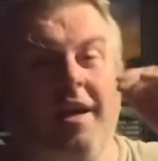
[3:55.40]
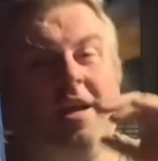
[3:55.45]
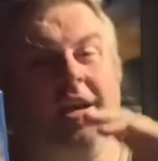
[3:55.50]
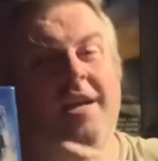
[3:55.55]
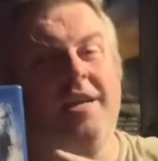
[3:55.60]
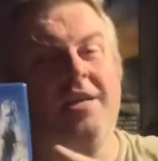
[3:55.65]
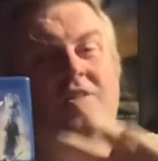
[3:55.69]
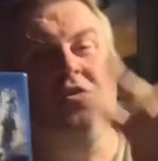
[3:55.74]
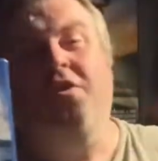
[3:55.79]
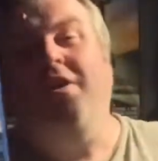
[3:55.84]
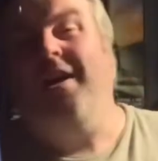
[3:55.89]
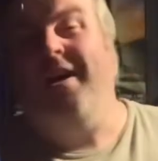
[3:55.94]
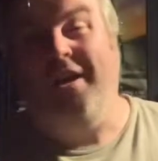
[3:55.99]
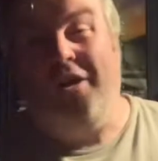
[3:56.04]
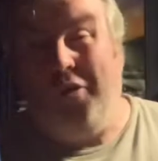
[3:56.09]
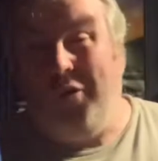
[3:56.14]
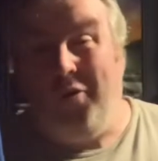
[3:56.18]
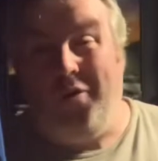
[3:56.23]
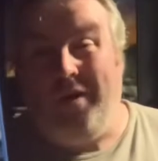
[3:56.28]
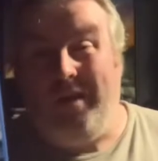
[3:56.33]
it's not like a
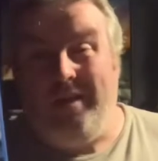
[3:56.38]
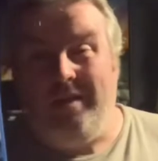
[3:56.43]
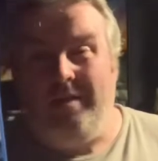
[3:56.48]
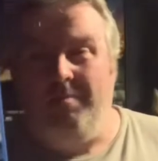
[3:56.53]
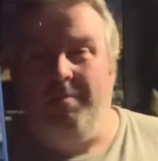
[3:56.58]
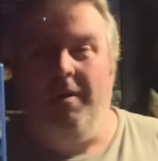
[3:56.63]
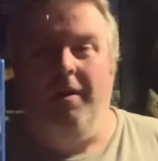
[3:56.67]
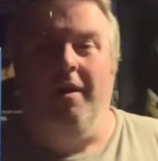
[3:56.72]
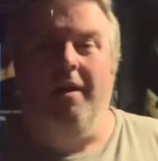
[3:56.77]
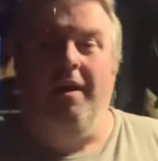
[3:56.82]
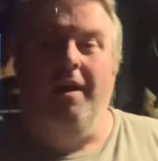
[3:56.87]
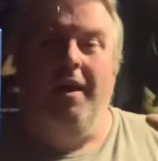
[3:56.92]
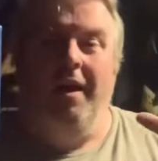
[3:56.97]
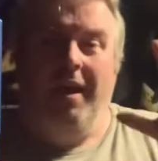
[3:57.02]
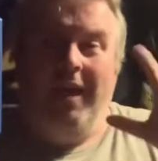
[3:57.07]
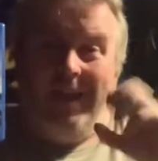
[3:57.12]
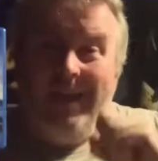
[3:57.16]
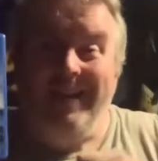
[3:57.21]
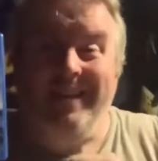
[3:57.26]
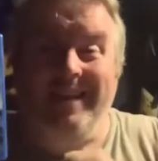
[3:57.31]
Goonies, but
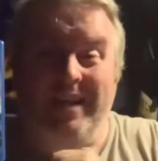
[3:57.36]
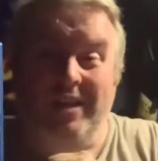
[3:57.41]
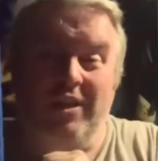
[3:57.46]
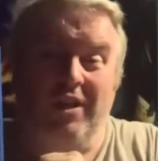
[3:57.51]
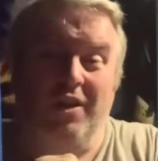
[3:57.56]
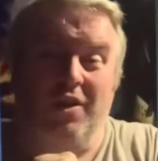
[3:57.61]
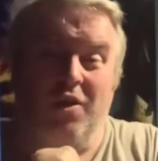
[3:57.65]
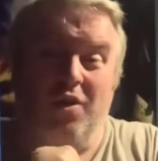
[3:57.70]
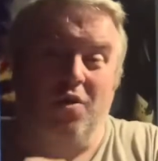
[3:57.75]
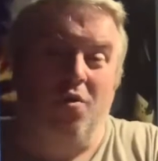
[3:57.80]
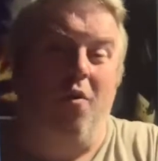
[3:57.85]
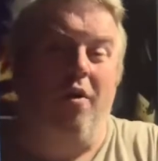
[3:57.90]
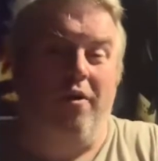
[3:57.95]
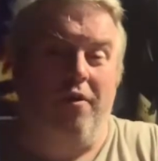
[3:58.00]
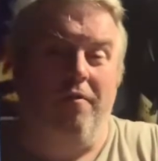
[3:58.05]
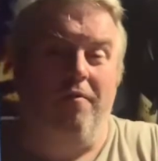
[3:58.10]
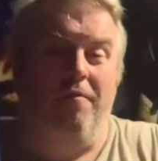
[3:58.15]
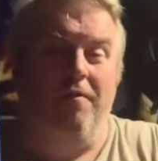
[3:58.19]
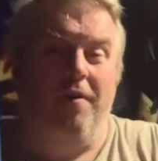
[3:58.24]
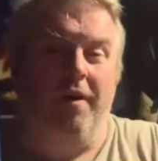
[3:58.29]
it is actually quite
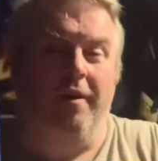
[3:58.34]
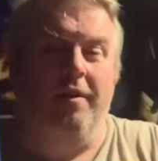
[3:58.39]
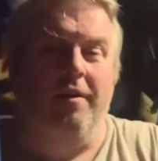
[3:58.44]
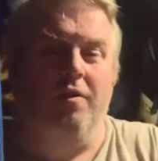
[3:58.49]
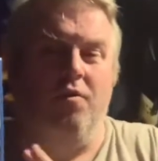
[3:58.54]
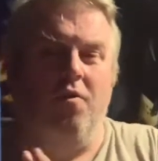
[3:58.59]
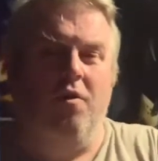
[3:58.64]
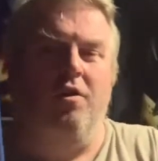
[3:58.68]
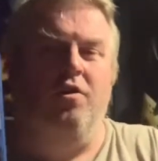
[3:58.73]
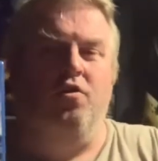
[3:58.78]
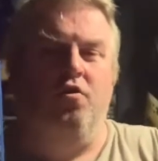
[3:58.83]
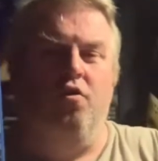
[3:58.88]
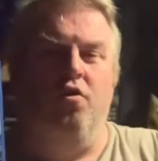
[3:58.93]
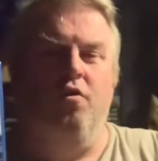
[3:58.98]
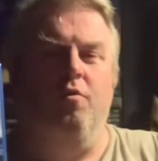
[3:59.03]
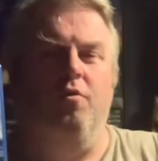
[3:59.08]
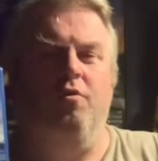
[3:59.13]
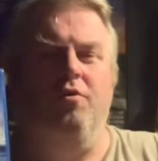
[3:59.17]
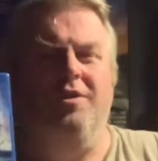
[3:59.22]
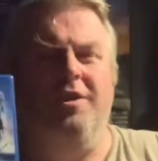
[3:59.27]
good fun. It's quite
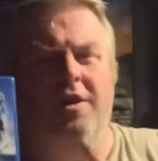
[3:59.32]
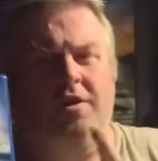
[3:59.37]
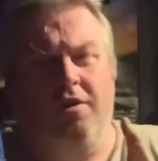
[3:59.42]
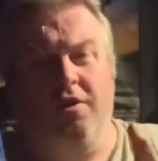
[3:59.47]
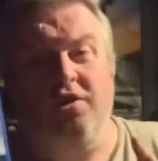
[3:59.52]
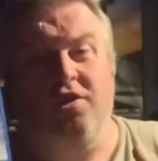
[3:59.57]
enjoyable, set in the